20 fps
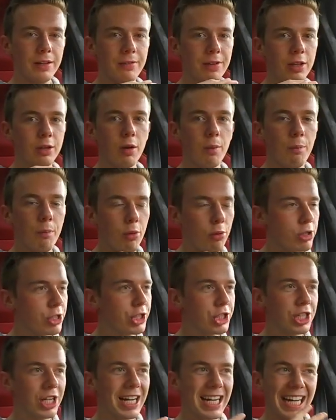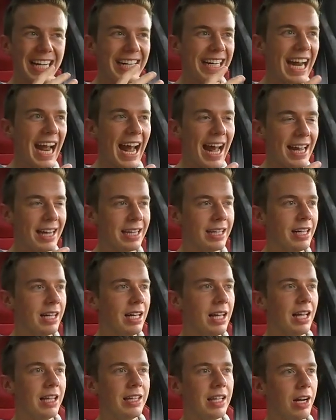even the Porsche
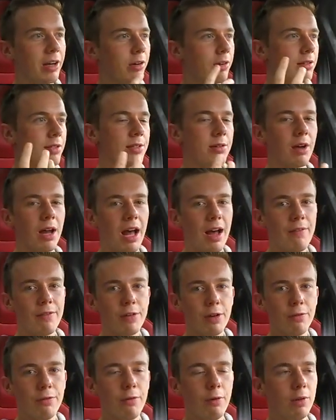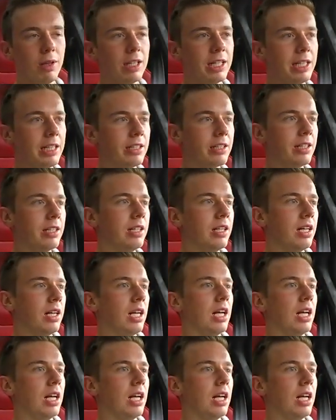Cayenne, they also have the 4-liter